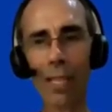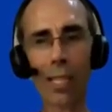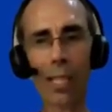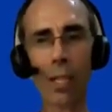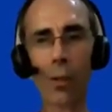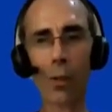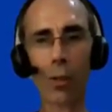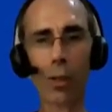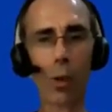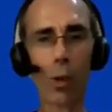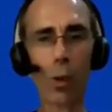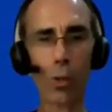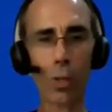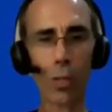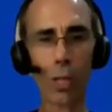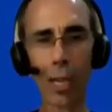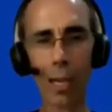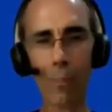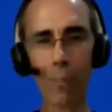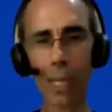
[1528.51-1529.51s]
And, the whole
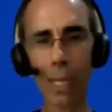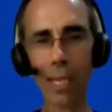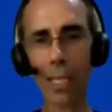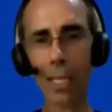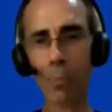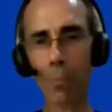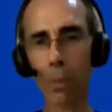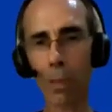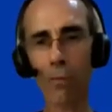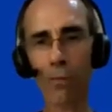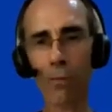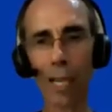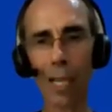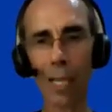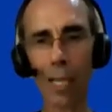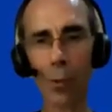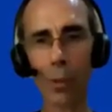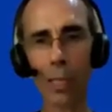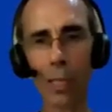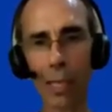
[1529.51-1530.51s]
time he's been
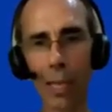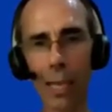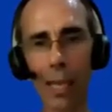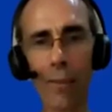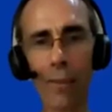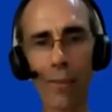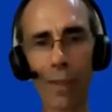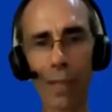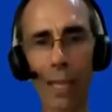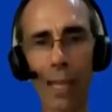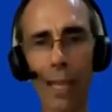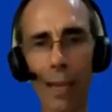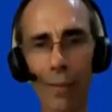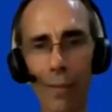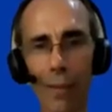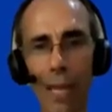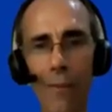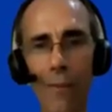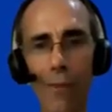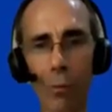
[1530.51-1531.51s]
following Navy, they
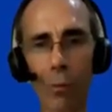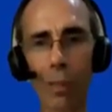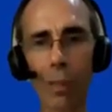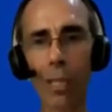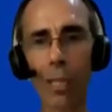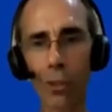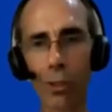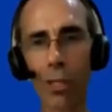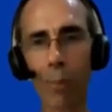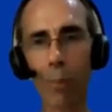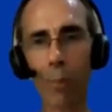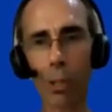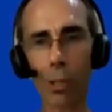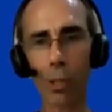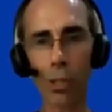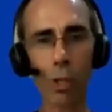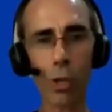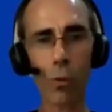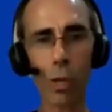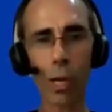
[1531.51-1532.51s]
have never reached
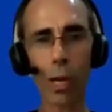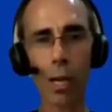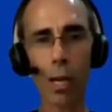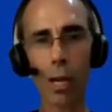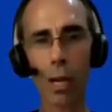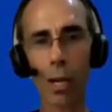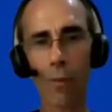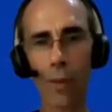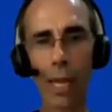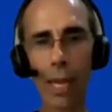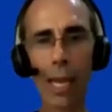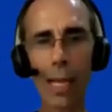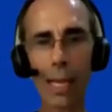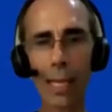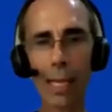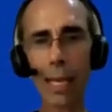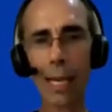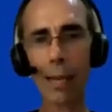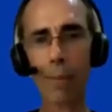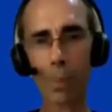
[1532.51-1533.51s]
number 2. They
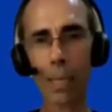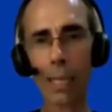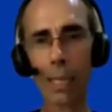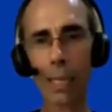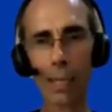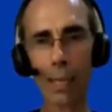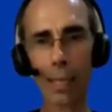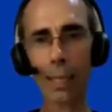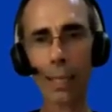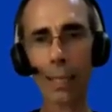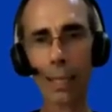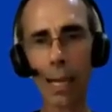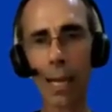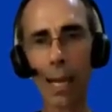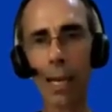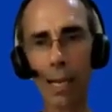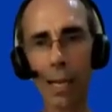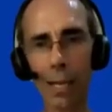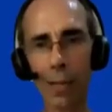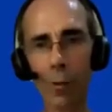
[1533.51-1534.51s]
had not been this
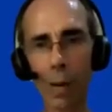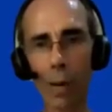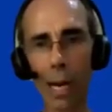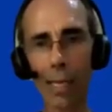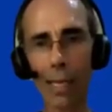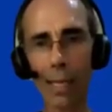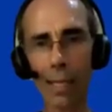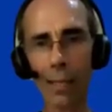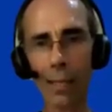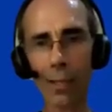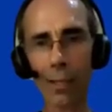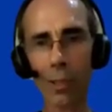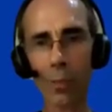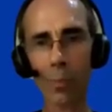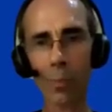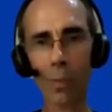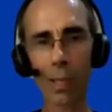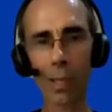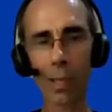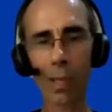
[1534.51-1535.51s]
high in the
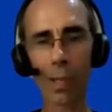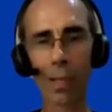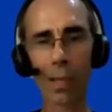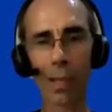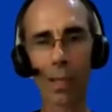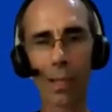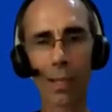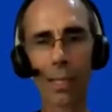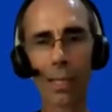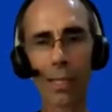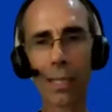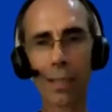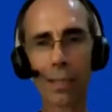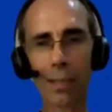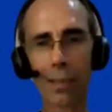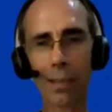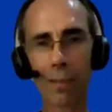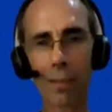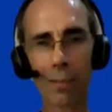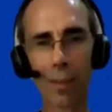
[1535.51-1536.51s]
rankings
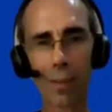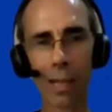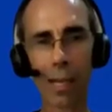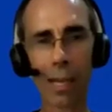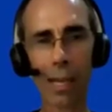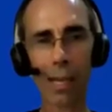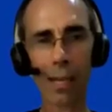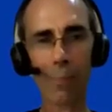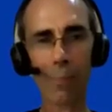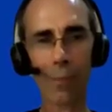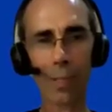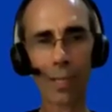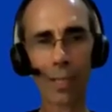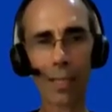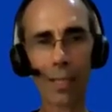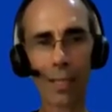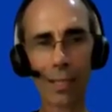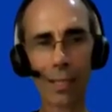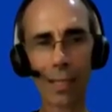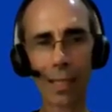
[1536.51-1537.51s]
since
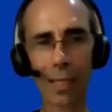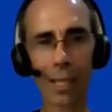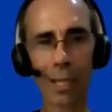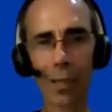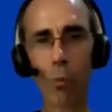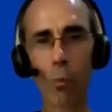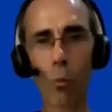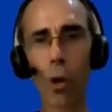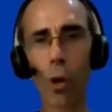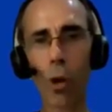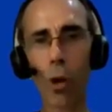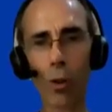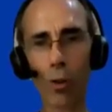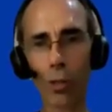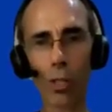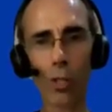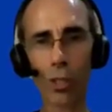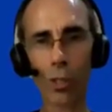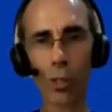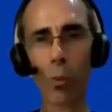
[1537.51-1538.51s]
the
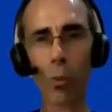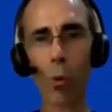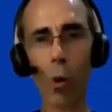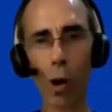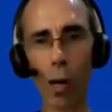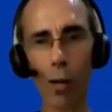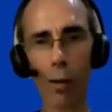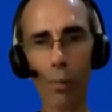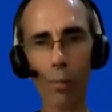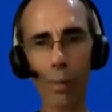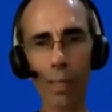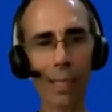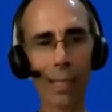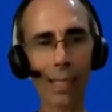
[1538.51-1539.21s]
war.